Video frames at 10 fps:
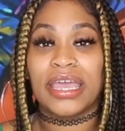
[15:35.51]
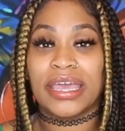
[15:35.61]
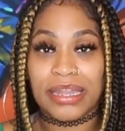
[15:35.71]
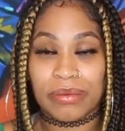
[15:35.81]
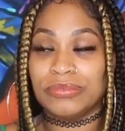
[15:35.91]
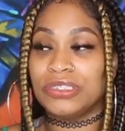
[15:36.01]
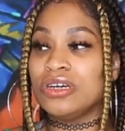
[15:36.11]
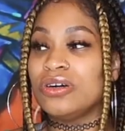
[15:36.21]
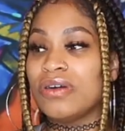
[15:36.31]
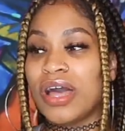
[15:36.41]
and I'm, you
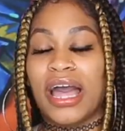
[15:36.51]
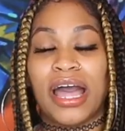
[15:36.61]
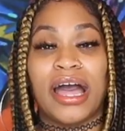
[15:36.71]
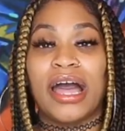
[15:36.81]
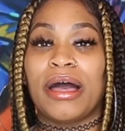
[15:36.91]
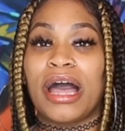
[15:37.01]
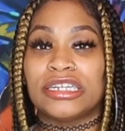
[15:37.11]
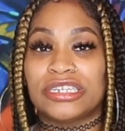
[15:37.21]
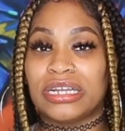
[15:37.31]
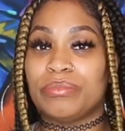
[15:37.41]
know, I try to